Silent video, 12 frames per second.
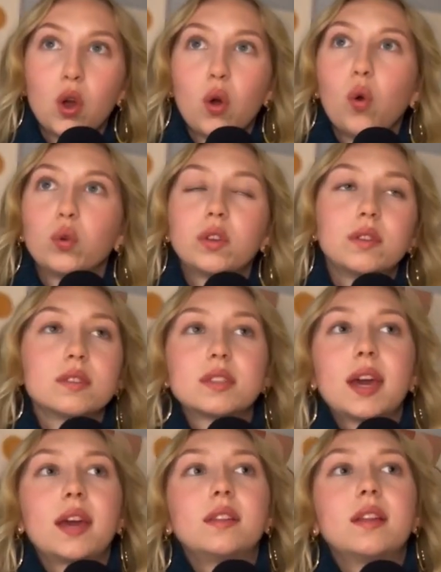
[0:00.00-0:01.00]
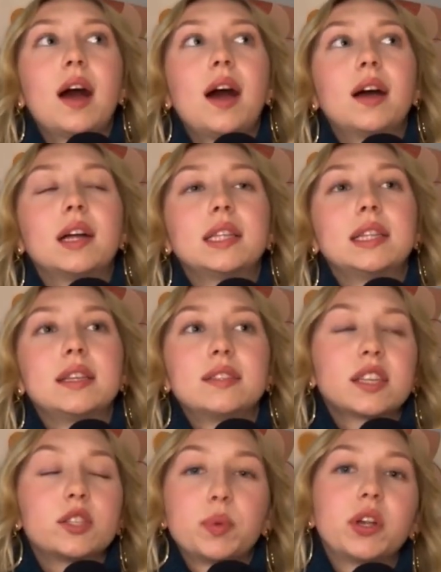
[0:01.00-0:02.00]
Or you can say that this
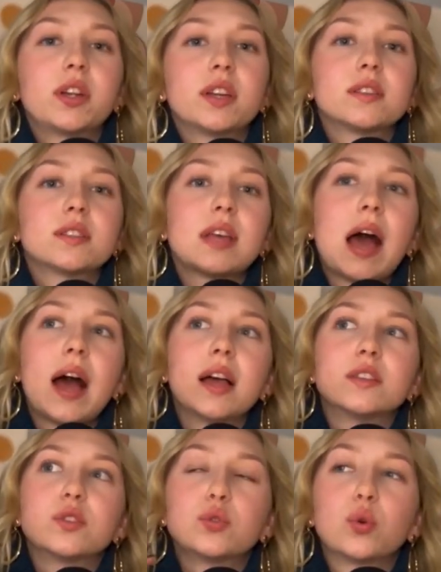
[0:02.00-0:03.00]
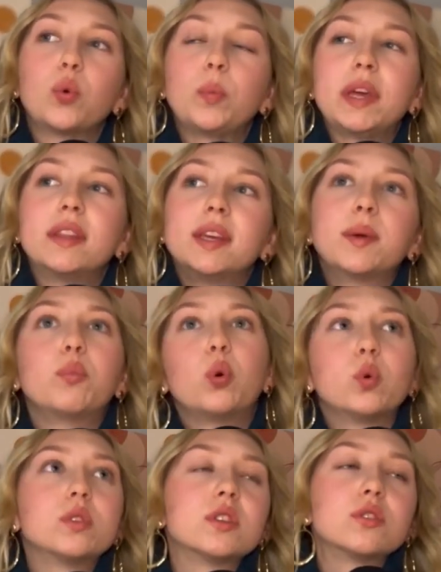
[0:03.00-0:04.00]
experience has taught me the
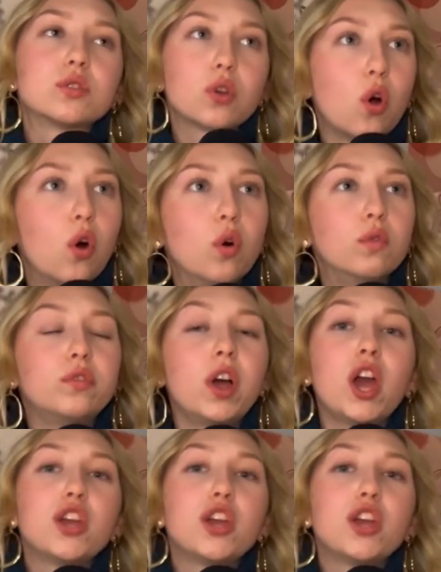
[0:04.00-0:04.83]
importance of